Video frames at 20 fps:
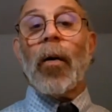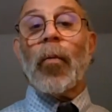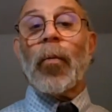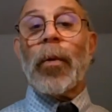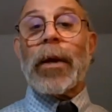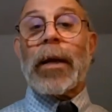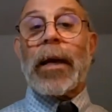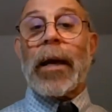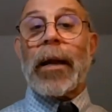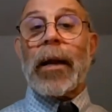
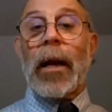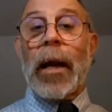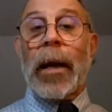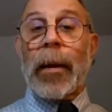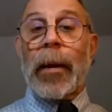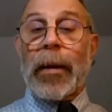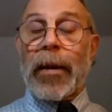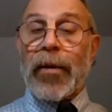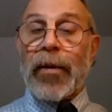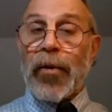we get
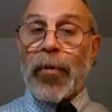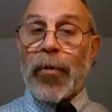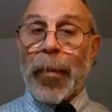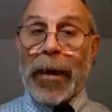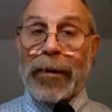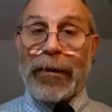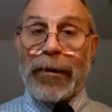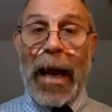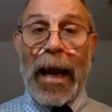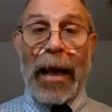a
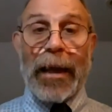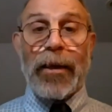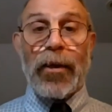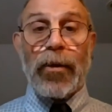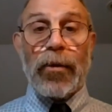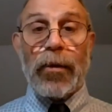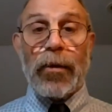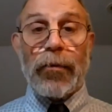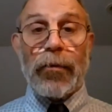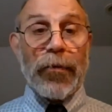
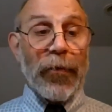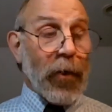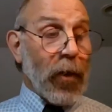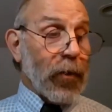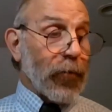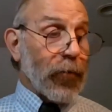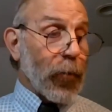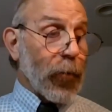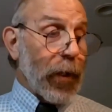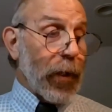spectacular
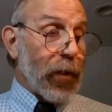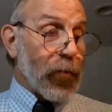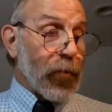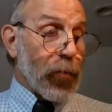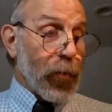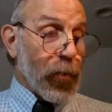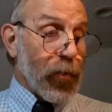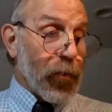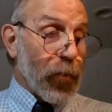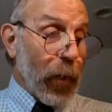fall for
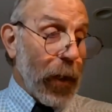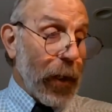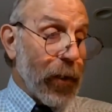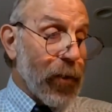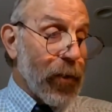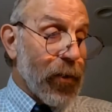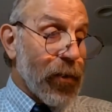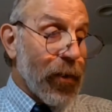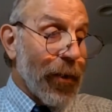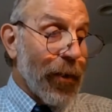interest
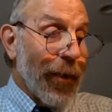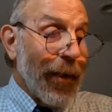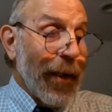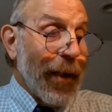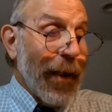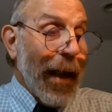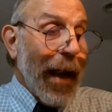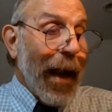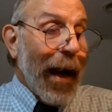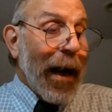rates,
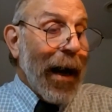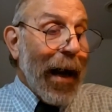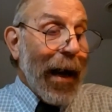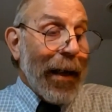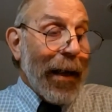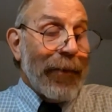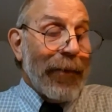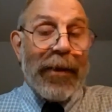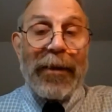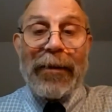
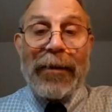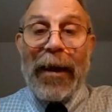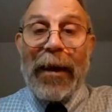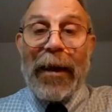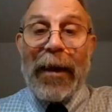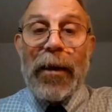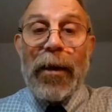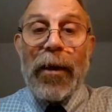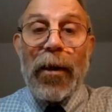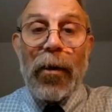and the
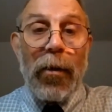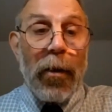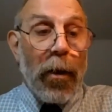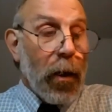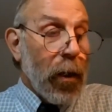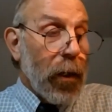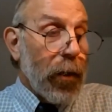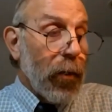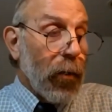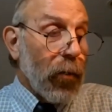10-year
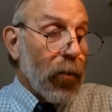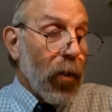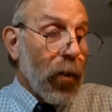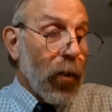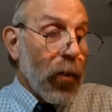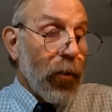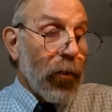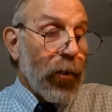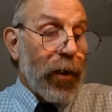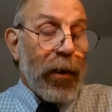no
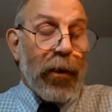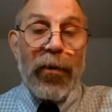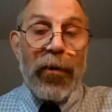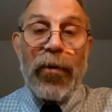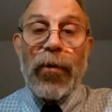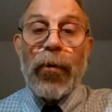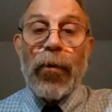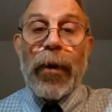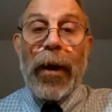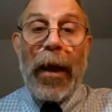longer
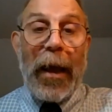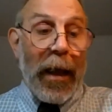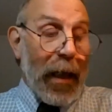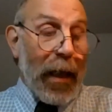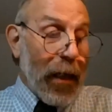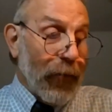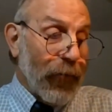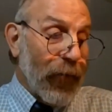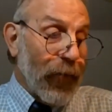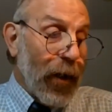yields
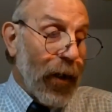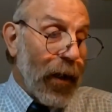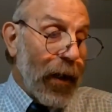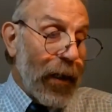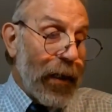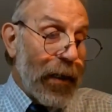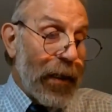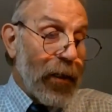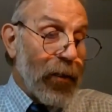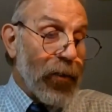2.5,
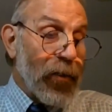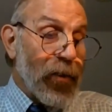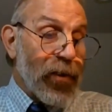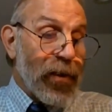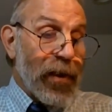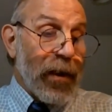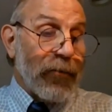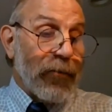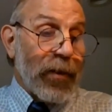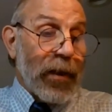it yields
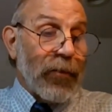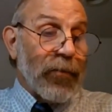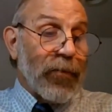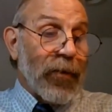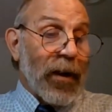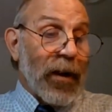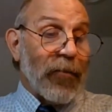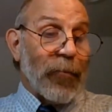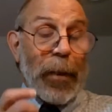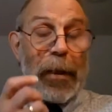
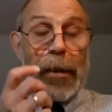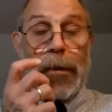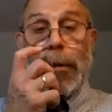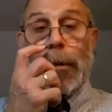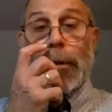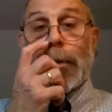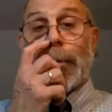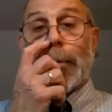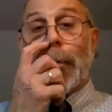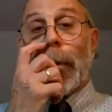75
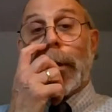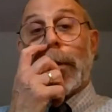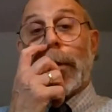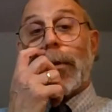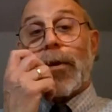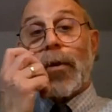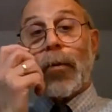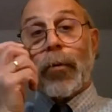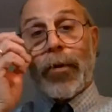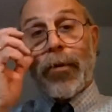basis
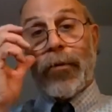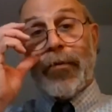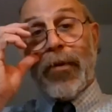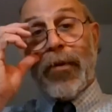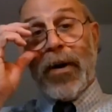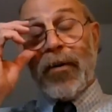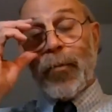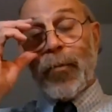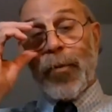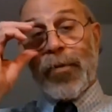points. So with a
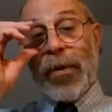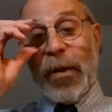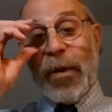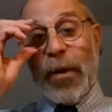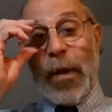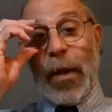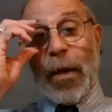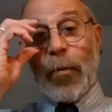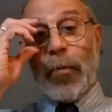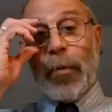
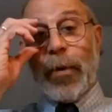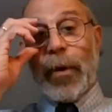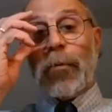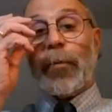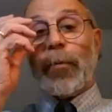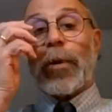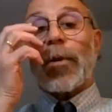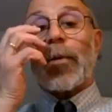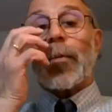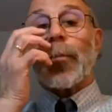5% equity
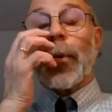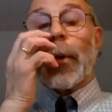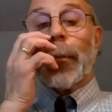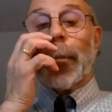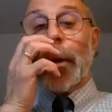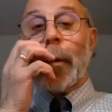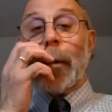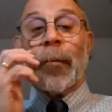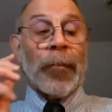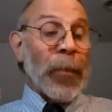risk
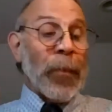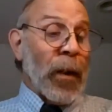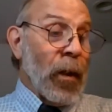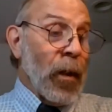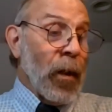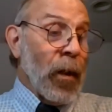premium,